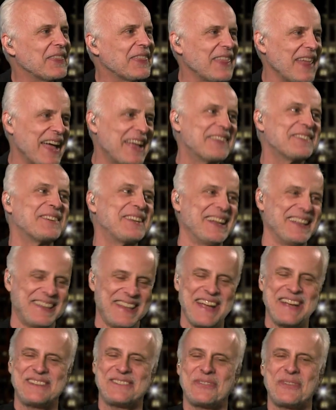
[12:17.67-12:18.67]
thanks,
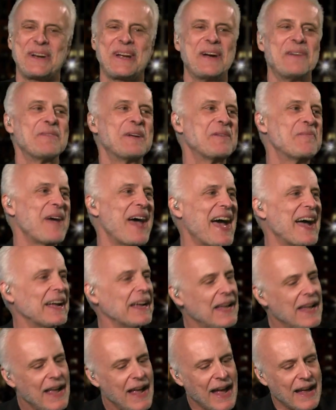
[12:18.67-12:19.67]
thanks for coming back,
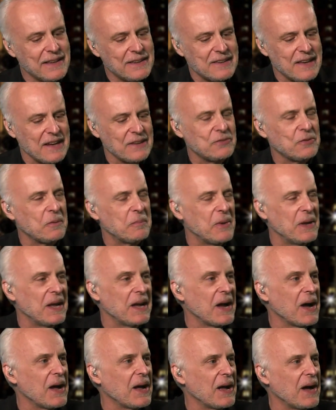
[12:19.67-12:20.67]
and thanks for
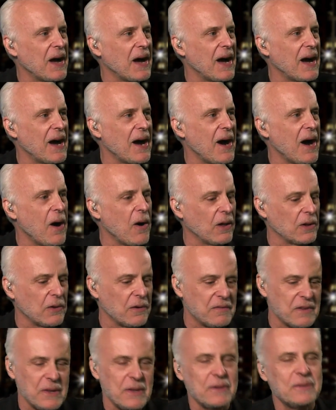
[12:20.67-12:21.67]
being uh, uh, all
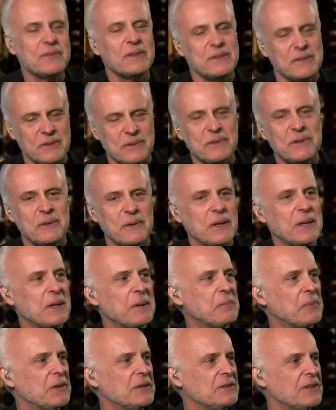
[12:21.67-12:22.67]
over this issue. We really
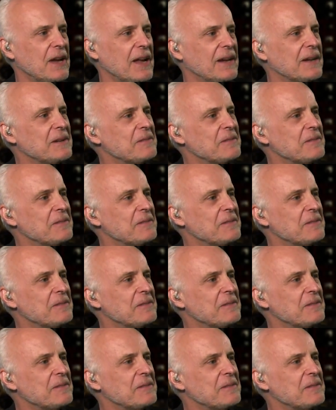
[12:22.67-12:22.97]
appreciate it.